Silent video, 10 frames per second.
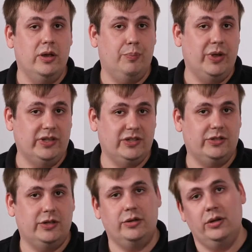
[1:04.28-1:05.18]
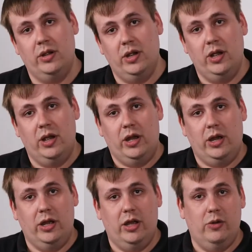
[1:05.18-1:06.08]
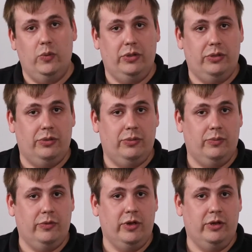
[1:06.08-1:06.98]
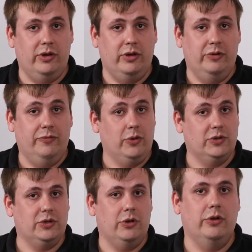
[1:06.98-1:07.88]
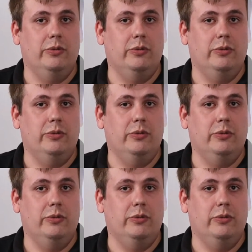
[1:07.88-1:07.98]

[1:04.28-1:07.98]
pen tester with focus on